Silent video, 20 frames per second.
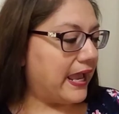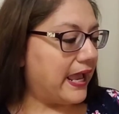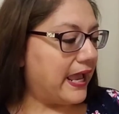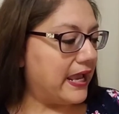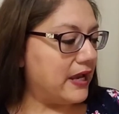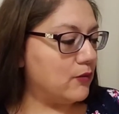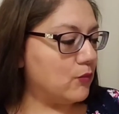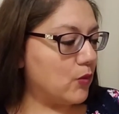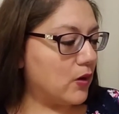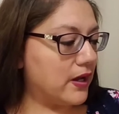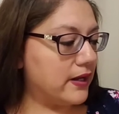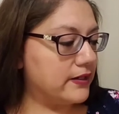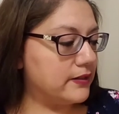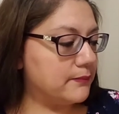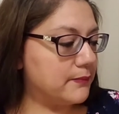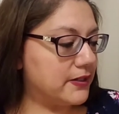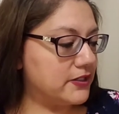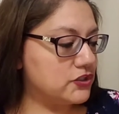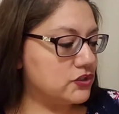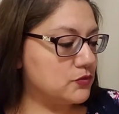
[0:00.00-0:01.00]
I want
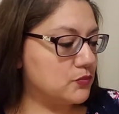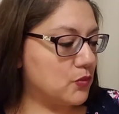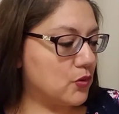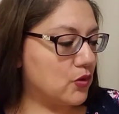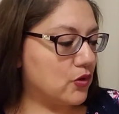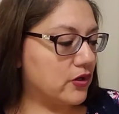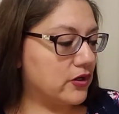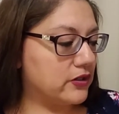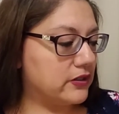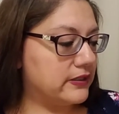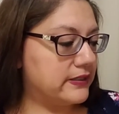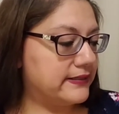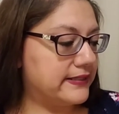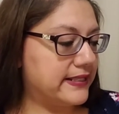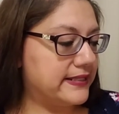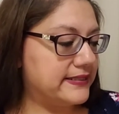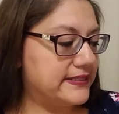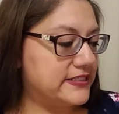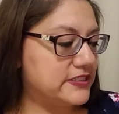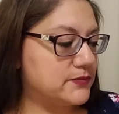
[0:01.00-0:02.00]
much more
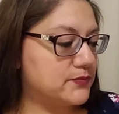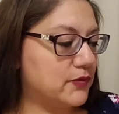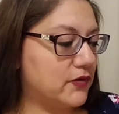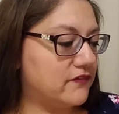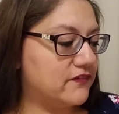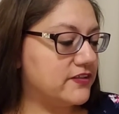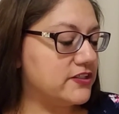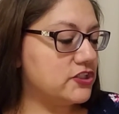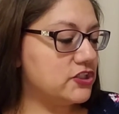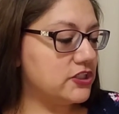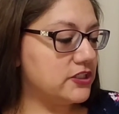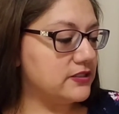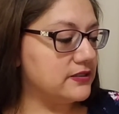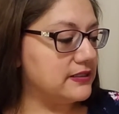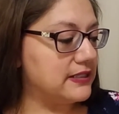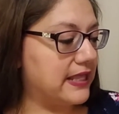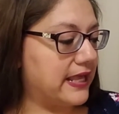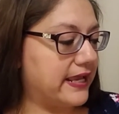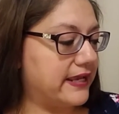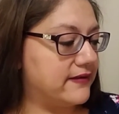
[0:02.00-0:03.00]
than this provincial
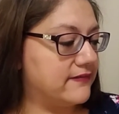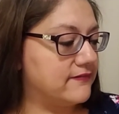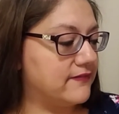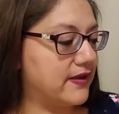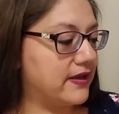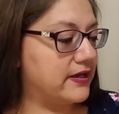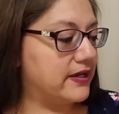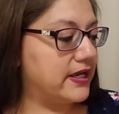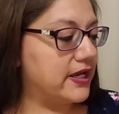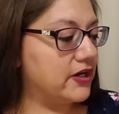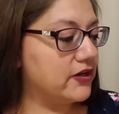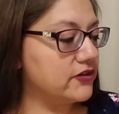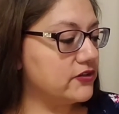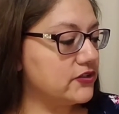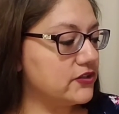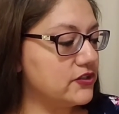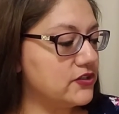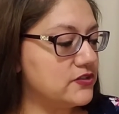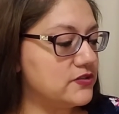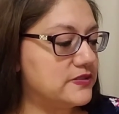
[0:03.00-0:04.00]
life, a
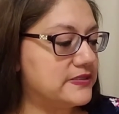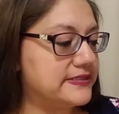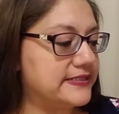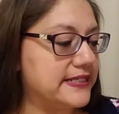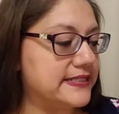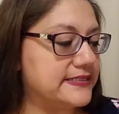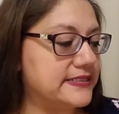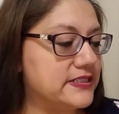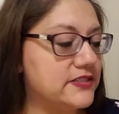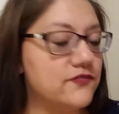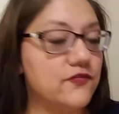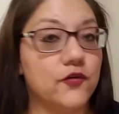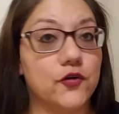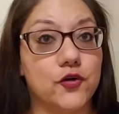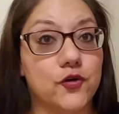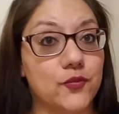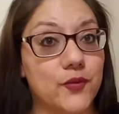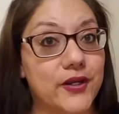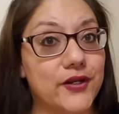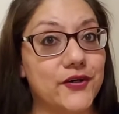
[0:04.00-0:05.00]
character who's destined for
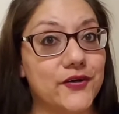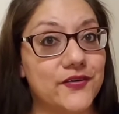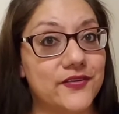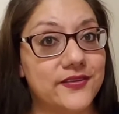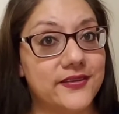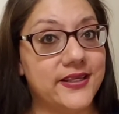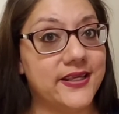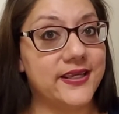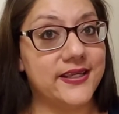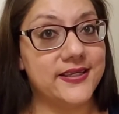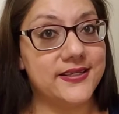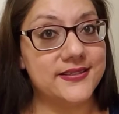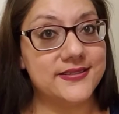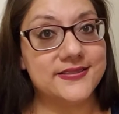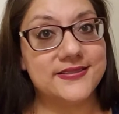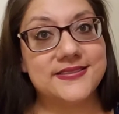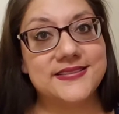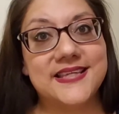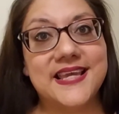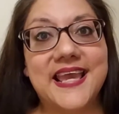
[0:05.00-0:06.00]
greater
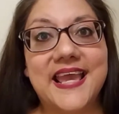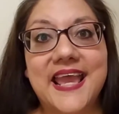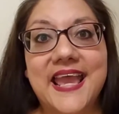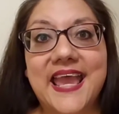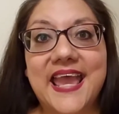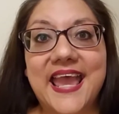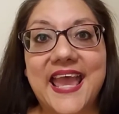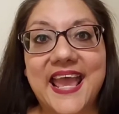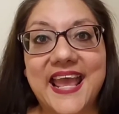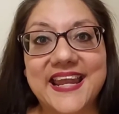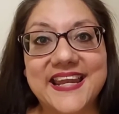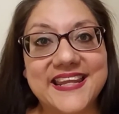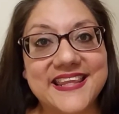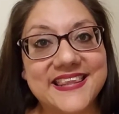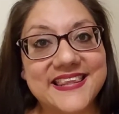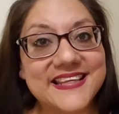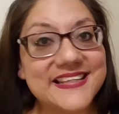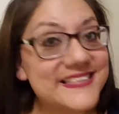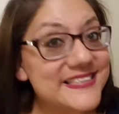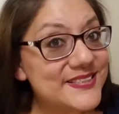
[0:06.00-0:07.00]
things. And
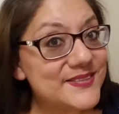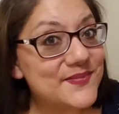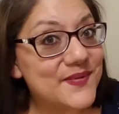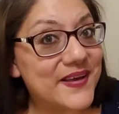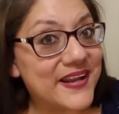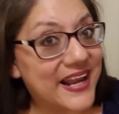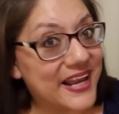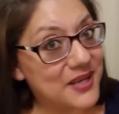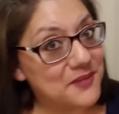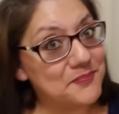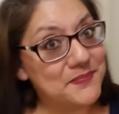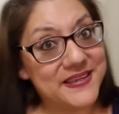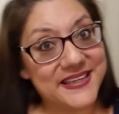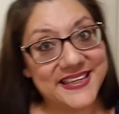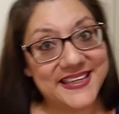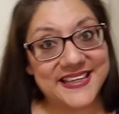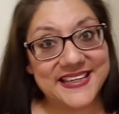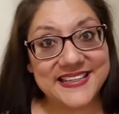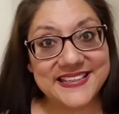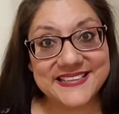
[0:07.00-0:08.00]
in this one I
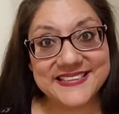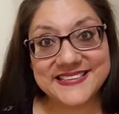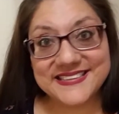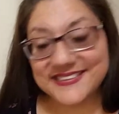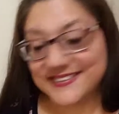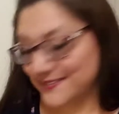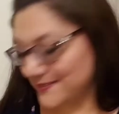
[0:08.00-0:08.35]
picked